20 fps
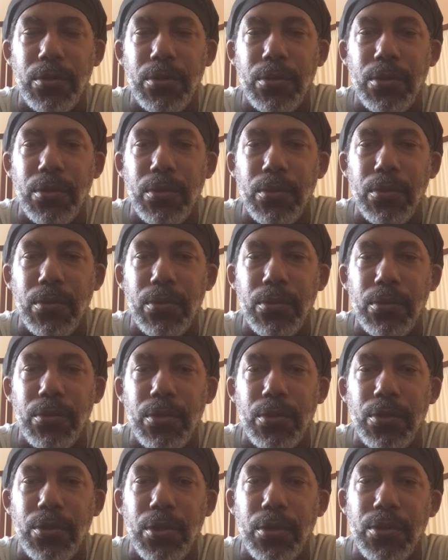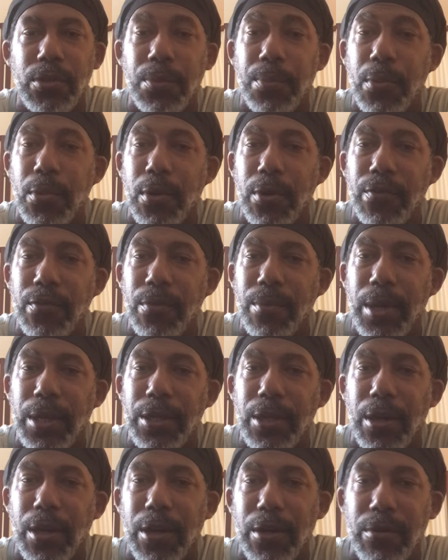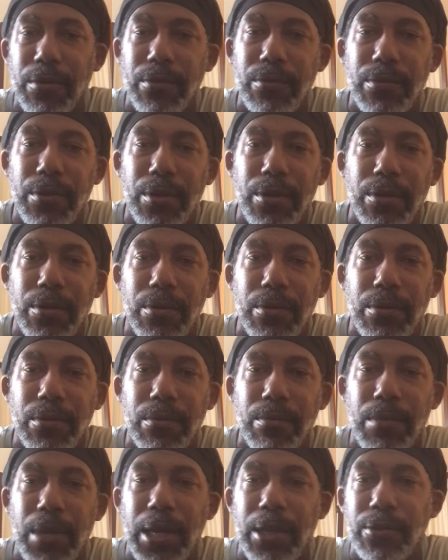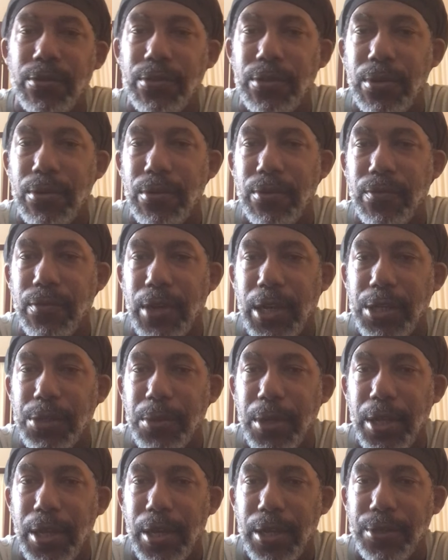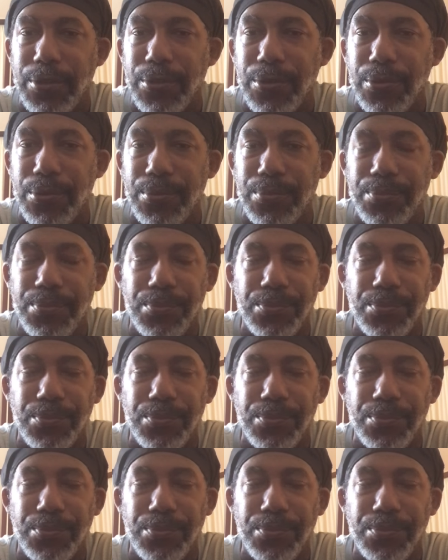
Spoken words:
to show support for my daughter and her milestone of graduating high school,